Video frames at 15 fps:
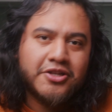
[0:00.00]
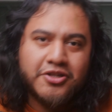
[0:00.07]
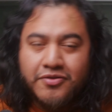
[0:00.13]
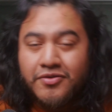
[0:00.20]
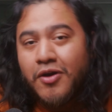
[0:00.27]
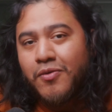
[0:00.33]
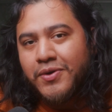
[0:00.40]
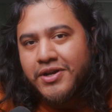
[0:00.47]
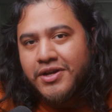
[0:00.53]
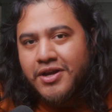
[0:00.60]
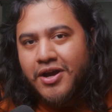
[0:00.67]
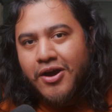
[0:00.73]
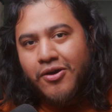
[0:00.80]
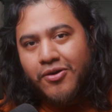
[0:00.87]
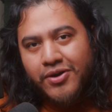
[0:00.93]
you know where to
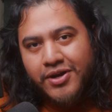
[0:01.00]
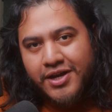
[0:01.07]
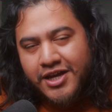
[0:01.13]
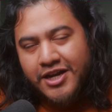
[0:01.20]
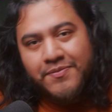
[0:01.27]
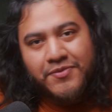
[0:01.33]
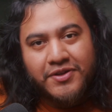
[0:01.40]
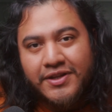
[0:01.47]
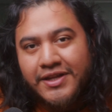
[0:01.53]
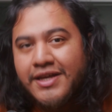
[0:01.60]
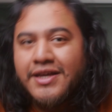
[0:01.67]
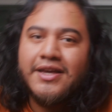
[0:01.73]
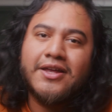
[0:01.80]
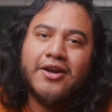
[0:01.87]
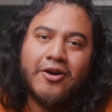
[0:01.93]
go. Hit up the
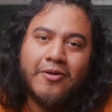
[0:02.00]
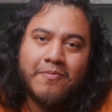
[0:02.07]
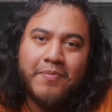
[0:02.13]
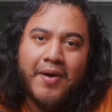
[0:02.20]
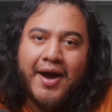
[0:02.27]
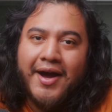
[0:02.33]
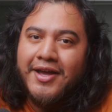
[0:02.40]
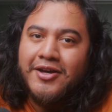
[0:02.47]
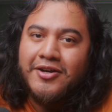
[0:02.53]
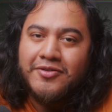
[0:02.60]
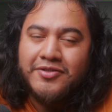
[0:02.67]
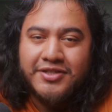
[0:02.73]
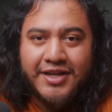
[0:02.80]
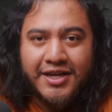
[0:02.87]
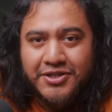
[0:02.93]
link in our bio
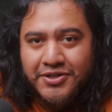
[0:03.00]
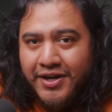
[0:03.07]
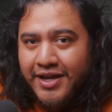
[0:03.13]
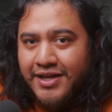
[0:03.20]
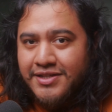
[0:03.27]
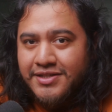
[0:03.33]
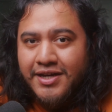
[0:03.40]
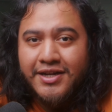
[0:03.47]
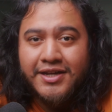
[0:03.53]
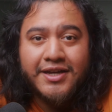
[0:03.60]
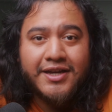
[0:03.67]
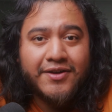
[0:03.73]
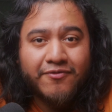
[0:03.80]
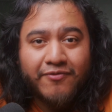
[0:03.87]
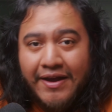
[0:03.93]
to get your hands on
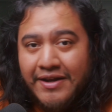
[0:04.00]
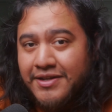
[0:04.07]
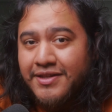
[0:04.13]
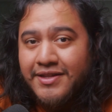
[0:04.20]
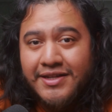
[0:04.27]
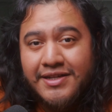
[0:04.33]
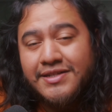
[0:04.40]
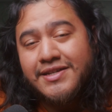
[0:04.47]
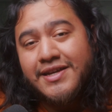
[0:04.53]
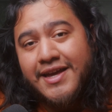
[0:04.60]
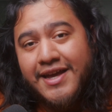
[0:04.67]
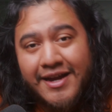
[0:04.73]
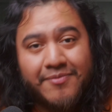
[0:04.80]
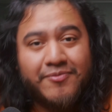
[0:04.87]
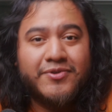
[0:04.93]
it and rent these
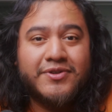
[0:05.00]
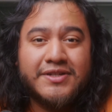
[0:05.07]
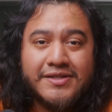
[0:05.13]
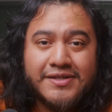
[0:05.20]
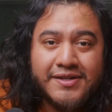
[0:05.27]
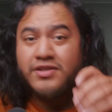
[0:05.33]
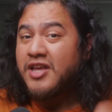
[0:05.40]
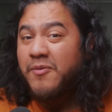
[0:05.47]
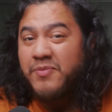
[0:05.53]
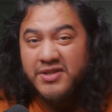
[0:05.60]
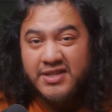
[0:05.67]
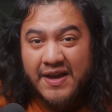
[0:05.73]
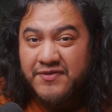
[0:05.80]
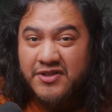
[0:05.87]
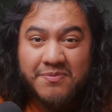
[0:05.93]
cameras. This will help you
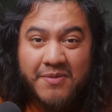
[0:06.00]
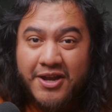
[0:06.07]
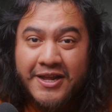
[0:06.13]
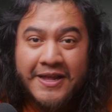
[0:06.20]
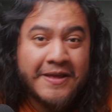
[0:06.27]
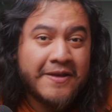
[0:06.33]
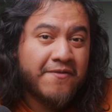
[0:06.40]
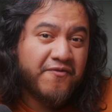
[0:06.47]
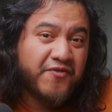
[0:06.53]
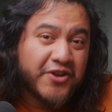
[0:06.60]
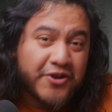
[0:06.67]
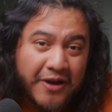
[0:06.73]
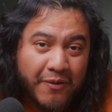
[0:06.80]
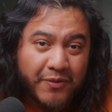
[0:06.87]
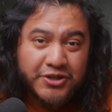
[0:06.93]
save some money,
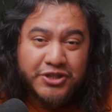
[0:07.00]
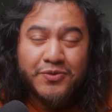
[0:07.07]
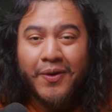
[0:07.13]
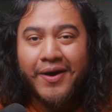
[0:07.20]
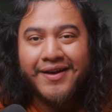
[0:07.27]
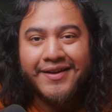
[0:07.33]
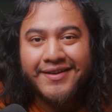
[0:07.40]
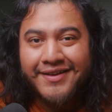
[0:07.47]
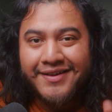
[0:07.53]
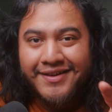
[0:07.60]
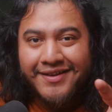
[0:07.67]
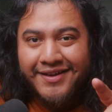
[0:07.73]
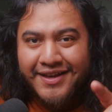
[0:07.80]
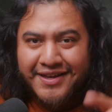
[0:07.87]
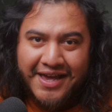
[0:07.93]
figure out what you want,
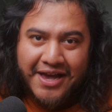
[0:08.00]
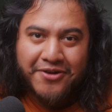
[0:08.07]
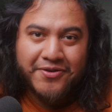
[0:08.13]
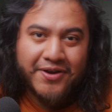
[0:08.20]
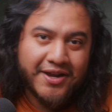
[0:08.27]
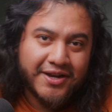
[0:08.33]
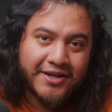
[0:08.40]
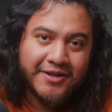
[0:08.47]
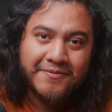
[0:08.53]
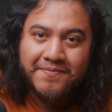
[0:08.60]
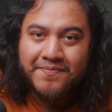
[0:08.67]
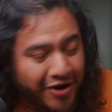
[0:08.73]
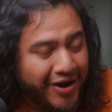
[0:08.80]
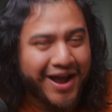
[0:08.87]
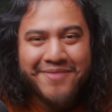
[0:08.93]
and get creating.
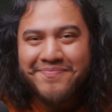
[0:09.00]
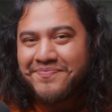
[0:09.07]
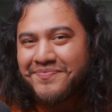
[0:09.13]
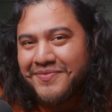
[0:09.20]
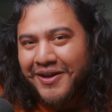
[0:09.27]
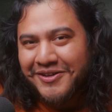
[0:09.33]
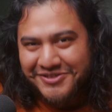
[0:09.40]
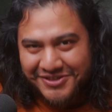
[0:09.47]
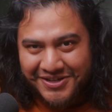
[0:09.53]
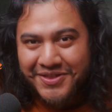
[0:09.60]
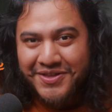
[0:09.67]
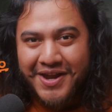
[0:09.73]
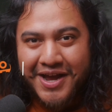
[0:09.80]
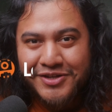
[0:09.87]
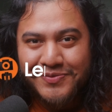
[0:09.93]
All right, I'll see you
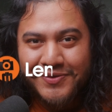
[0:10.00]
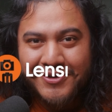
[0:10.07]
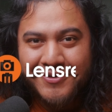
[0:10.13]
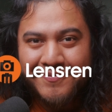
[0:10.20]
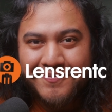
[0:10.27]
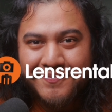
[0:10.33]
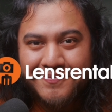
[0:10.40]
in the next one.